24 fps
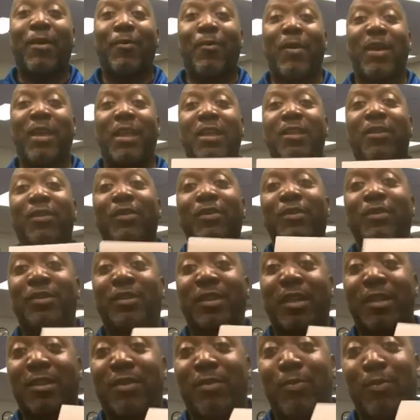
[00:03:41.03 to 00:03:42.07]
way,
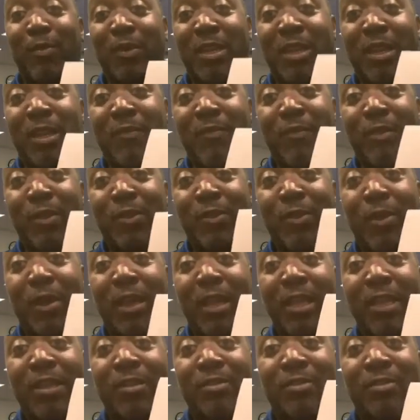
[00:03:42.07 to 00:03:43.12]
just whatever your
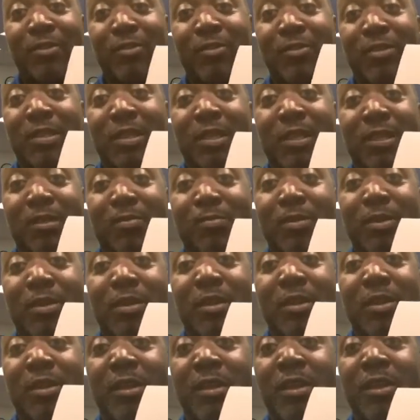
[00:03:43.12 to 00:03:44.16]
answers is,
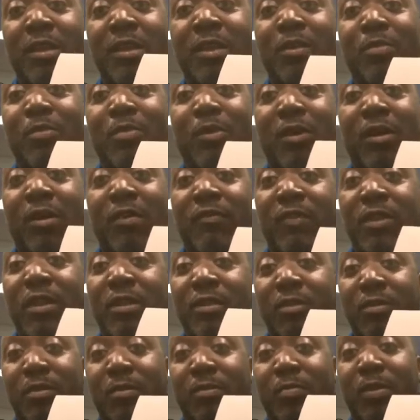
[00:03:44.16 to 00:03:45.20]
put the number
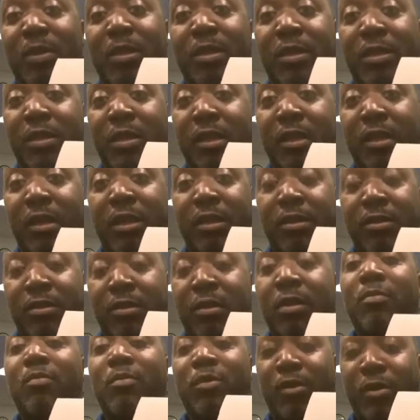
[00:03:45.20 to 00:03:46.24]

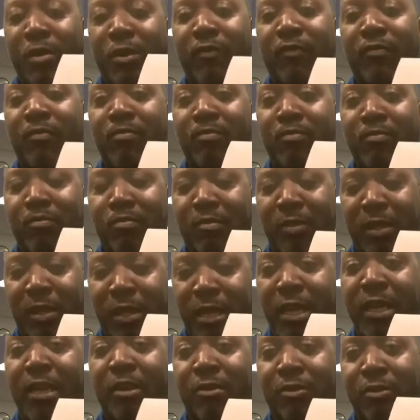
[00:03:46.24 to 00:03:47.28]
of
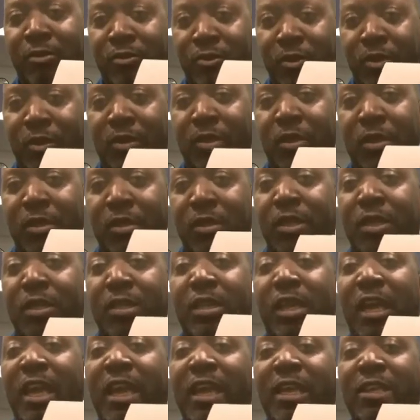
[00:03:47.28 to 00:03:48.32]
letters, the
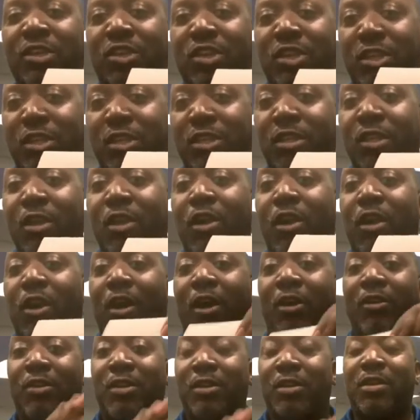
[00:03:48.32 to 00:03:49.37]
dashes
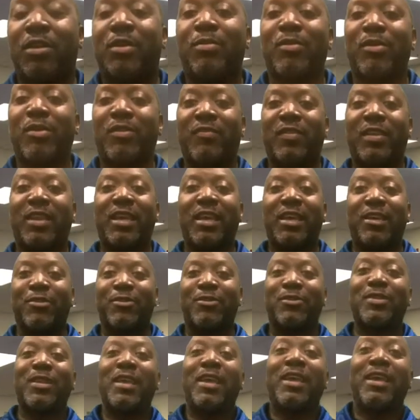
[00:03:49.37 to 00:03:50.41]
are the number of
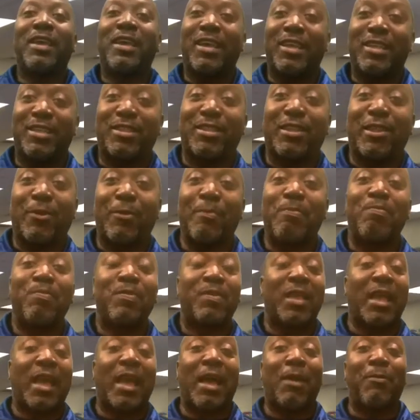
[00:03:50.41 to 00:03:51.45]
letters. And so
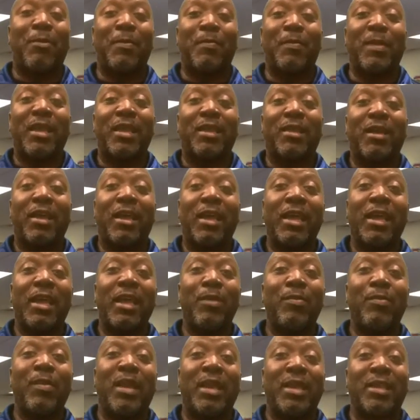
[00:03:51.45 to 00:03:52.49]
I would make a
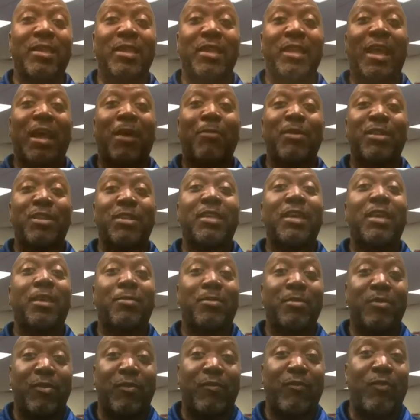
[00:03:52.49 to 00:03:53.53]
hangman, then I would tell
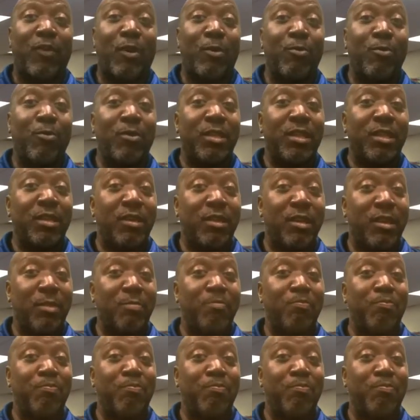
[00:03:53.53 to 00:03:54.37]
them to fold it up